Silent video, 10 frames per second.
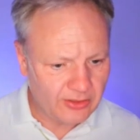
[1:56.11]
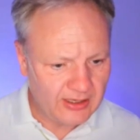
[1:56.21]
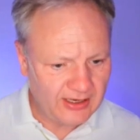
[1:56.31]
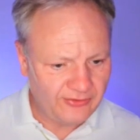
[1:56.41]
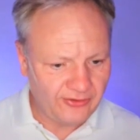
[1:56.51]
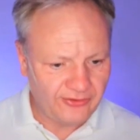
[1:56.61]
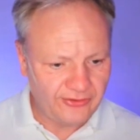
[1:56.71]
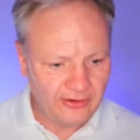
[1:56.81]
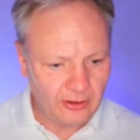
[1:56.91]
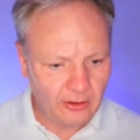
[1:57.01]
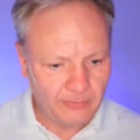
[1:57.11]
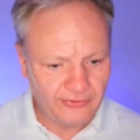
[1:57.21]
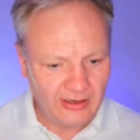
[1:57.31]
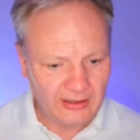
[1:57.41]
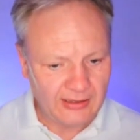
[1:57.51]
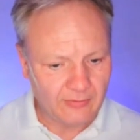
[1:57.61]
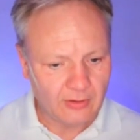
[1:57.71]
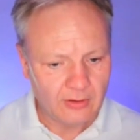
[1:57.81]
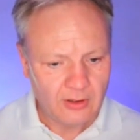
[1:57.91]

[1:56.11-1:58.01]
There's the 0% level.